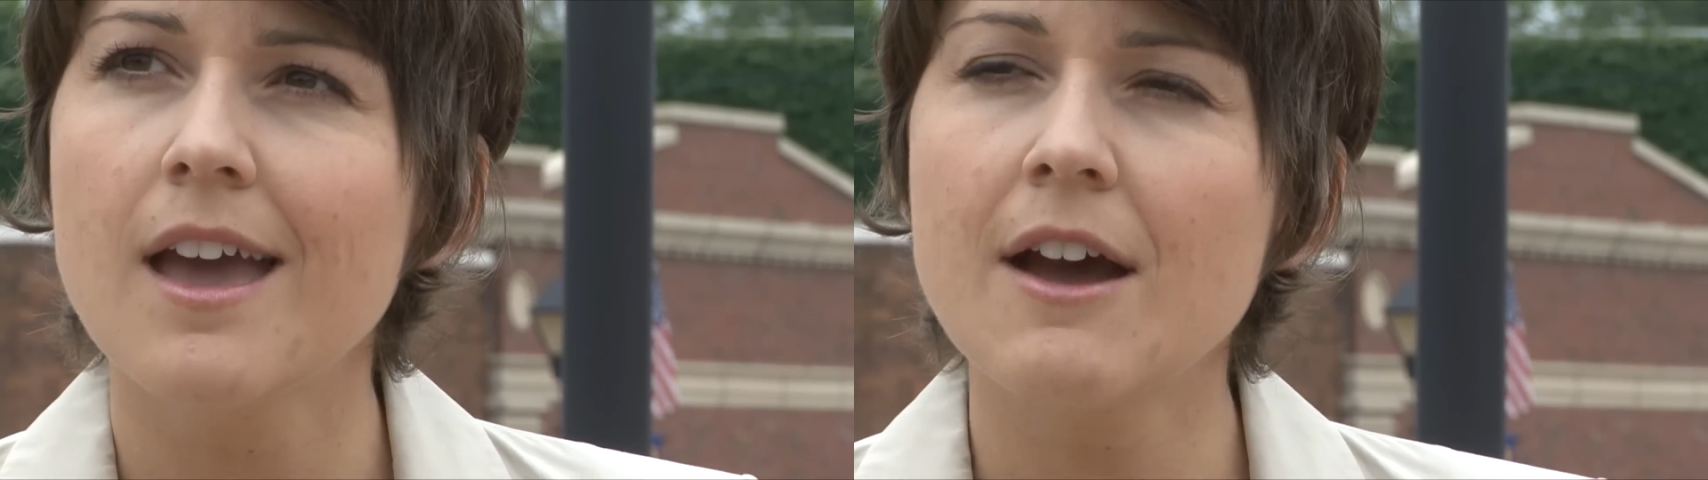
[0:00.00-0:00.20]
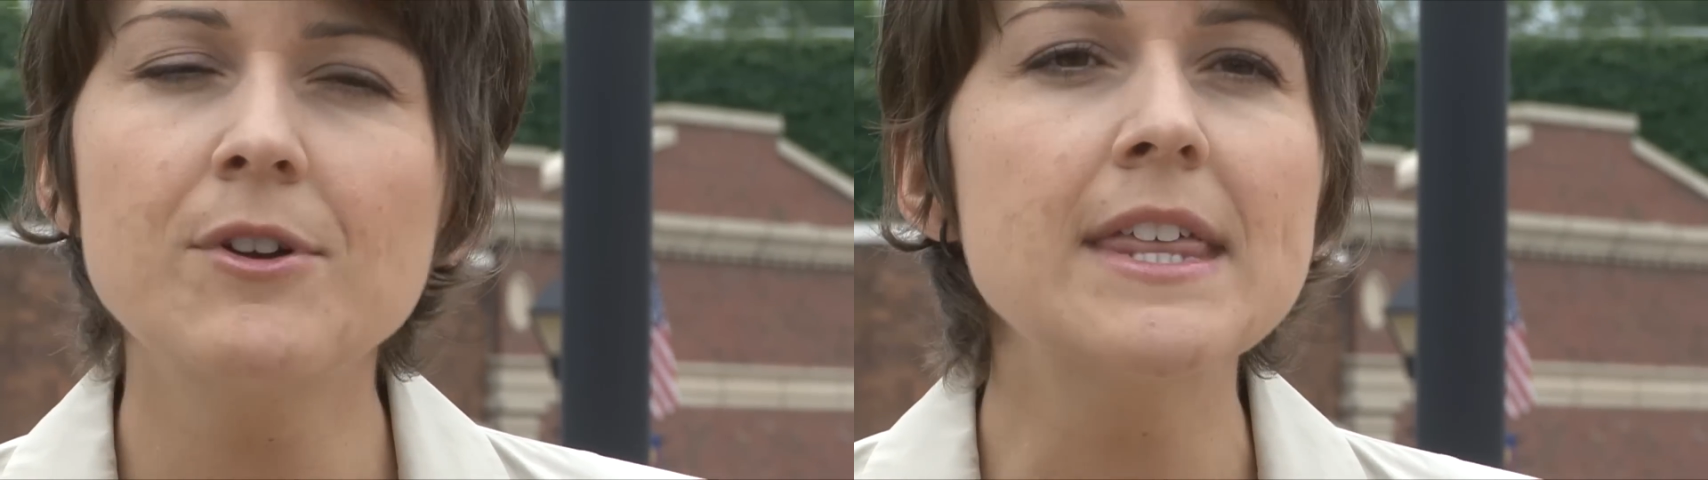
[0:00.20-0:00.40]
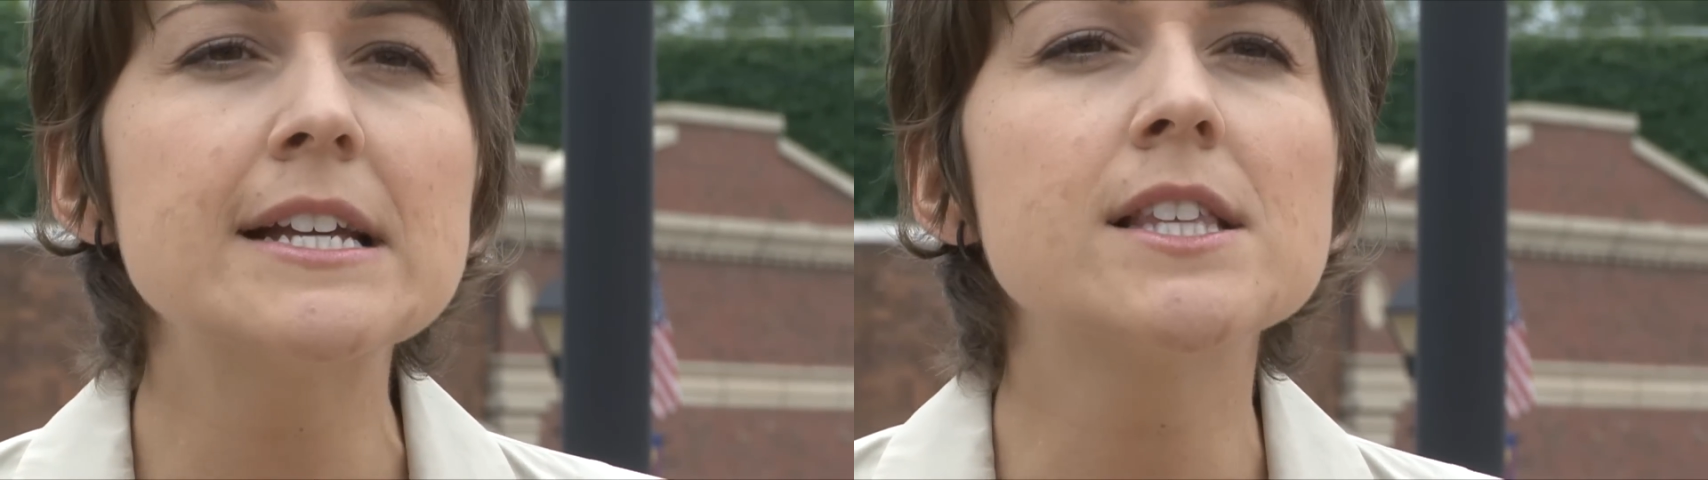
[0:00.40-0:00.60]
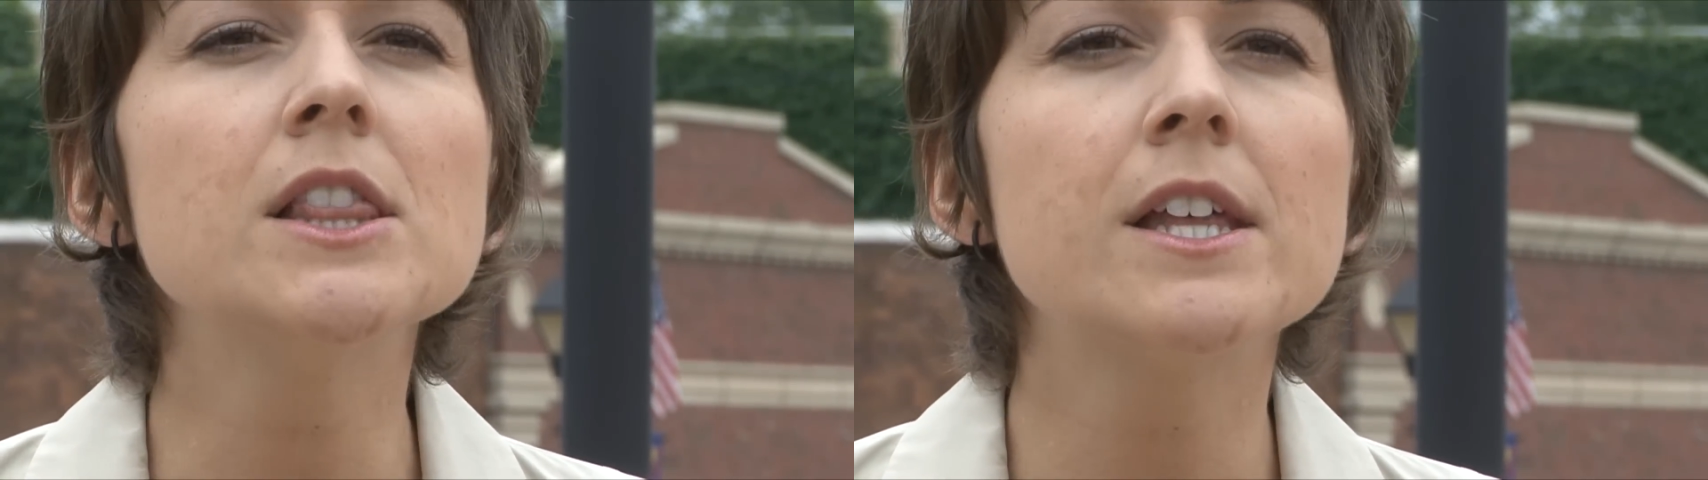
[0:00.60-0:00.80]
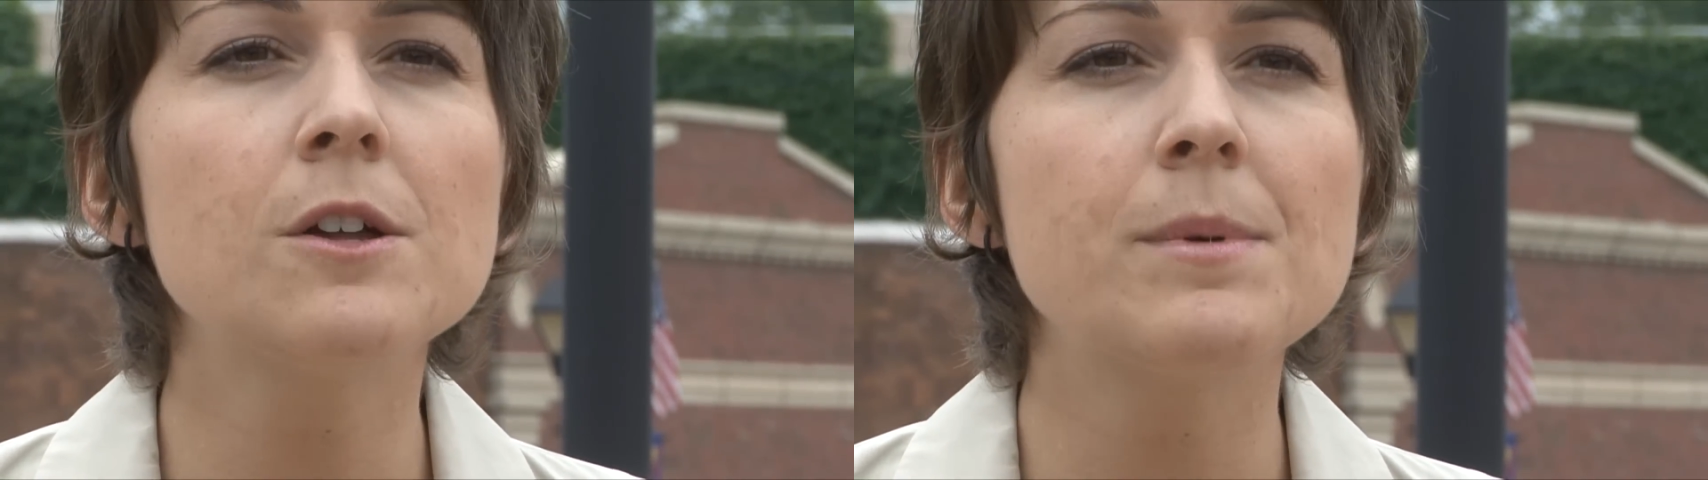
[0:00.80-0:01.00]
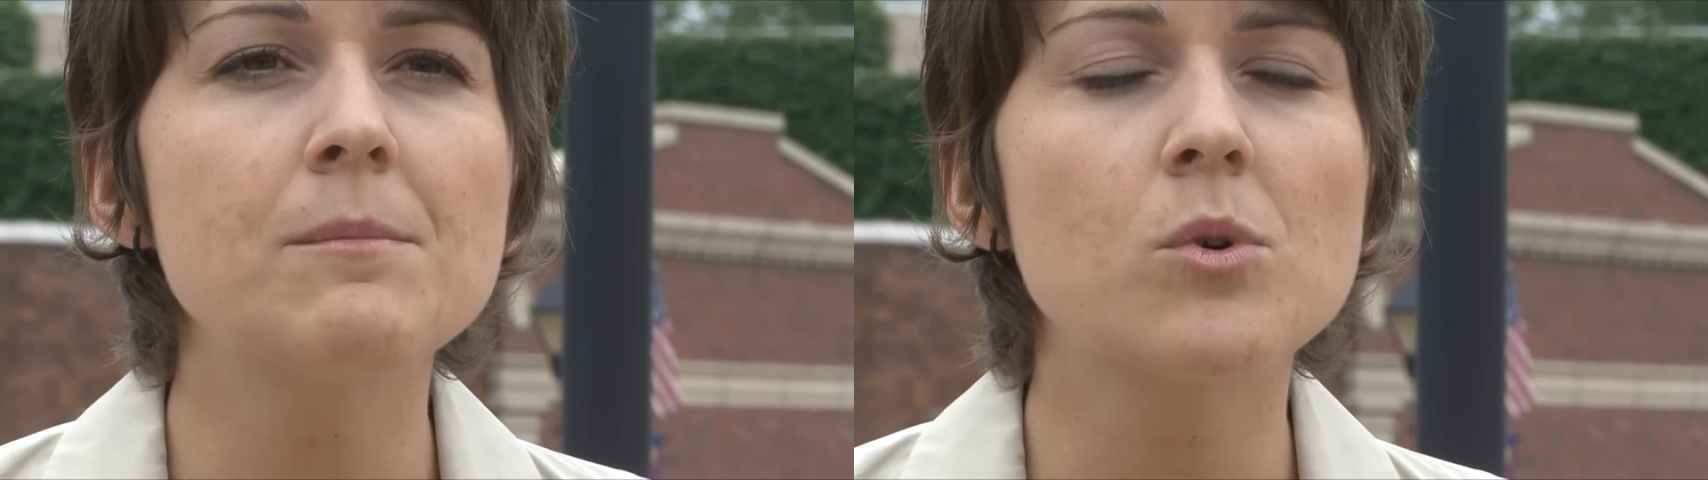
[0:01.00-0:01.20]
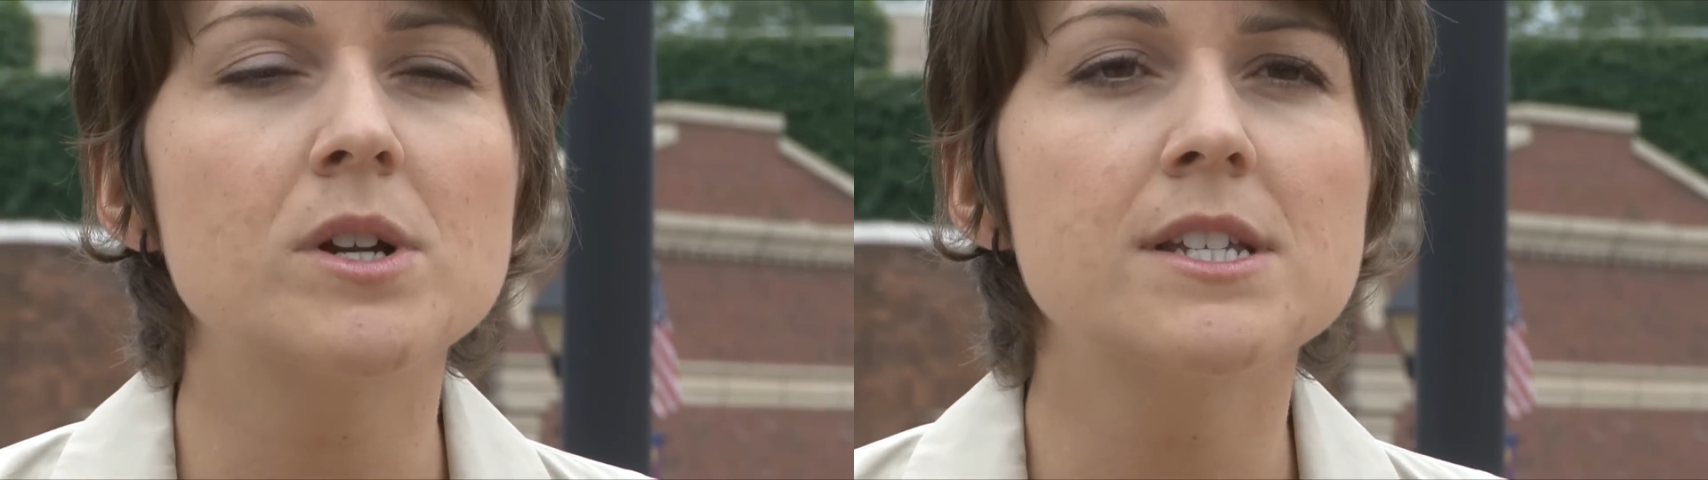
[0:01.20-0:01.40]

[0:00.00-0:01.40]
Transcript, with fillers: everything is a little bit more